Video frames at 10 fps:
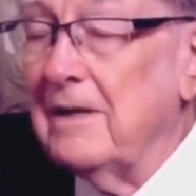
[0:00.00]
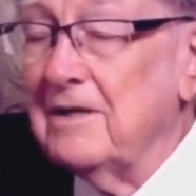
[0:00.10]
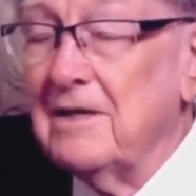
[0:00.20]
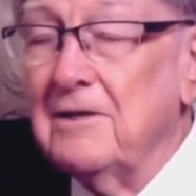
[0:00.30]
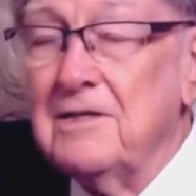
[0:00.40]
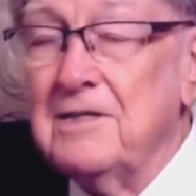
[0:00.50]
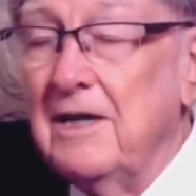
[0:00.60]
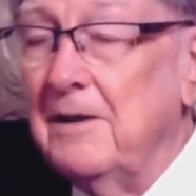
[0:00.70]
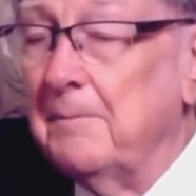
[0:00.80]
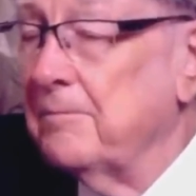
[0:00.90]
is going to
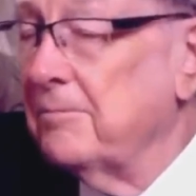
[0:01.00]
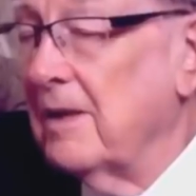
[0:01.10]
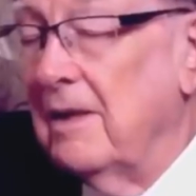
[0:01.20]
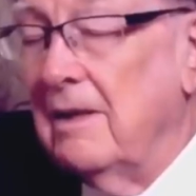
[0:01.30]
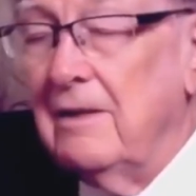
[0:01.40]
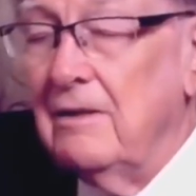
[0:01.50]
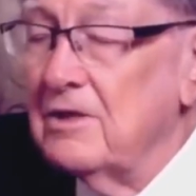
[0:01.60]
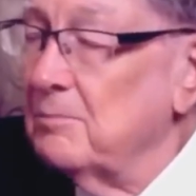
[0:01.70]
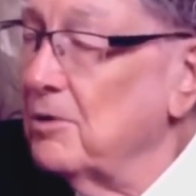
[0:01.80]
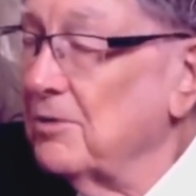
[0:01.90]
say,
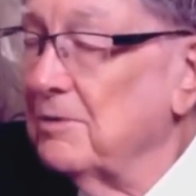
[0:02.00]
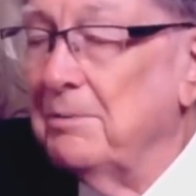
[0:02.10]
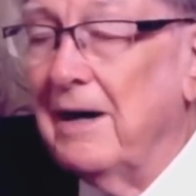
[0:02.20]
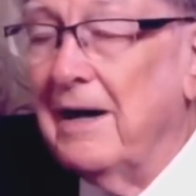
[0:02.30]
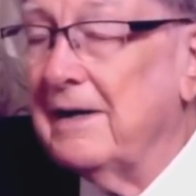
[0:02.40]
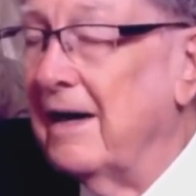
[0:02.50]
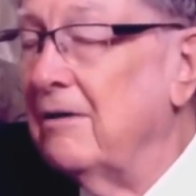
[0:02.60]
"You're smoking pot."